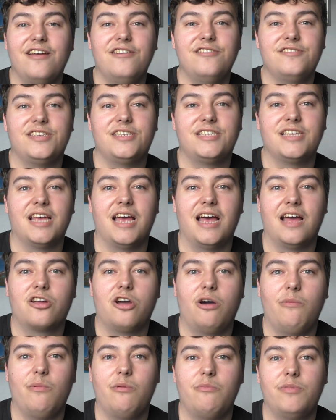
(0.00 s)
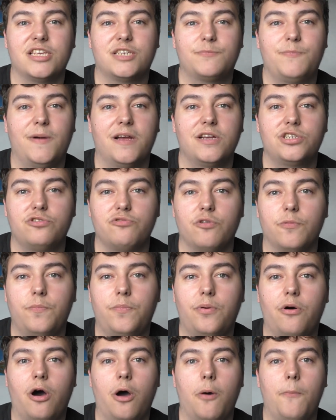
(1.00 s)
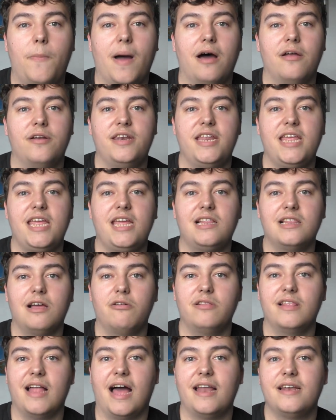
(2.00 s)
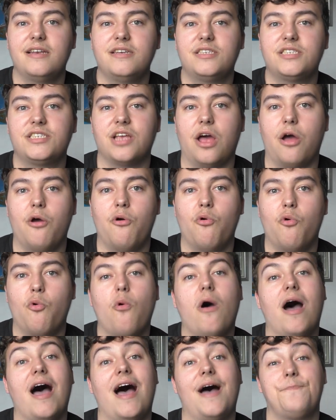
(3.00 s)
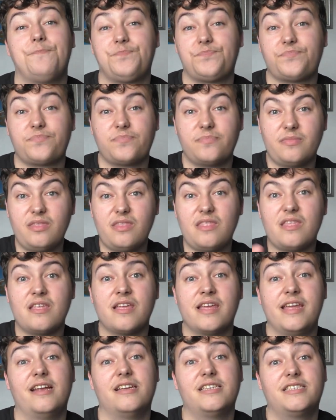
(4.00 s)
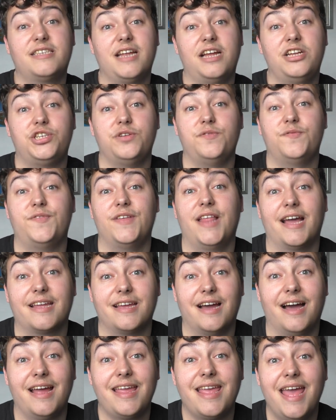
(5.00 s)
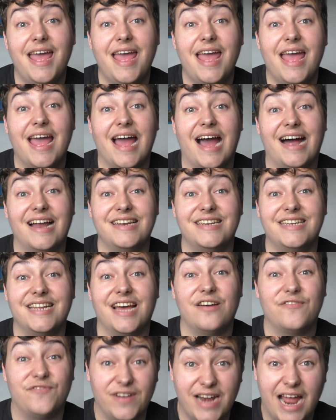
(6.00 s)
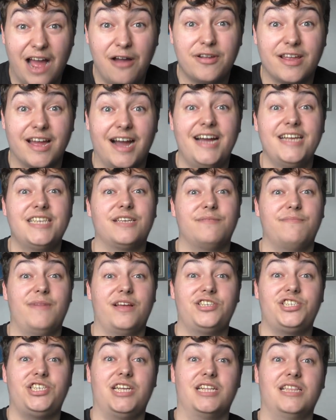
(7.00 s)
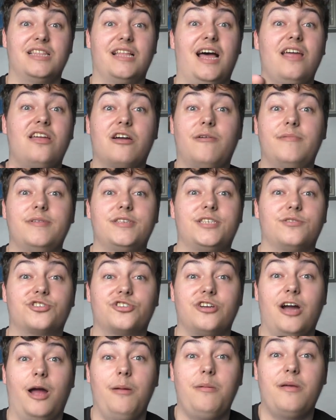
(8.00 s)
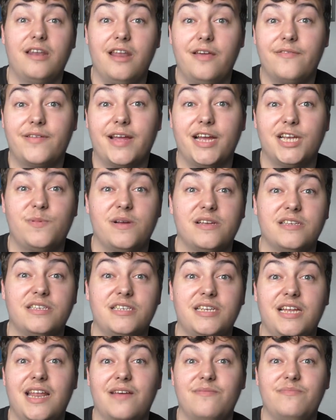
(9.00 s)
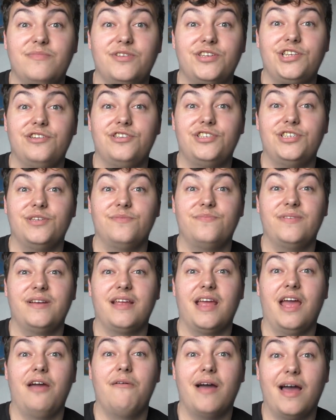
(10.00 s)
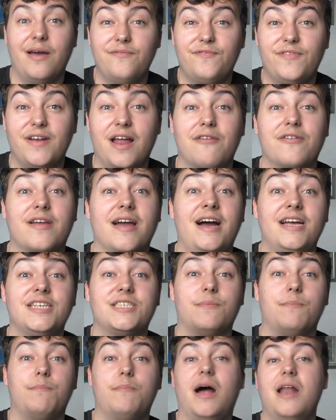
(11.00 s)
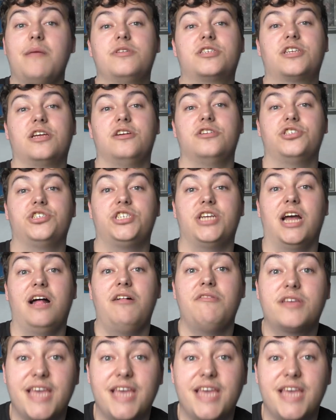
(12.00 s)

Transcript: who's uh, coming with a special report about Niglo So uh, you know, stay tuned for that, guy. And uh, for now, guys, make sure you like, comment, subscribe, click the notification bell so you never miss a YouTube video. And for now, guys, my name is Coaster Chall.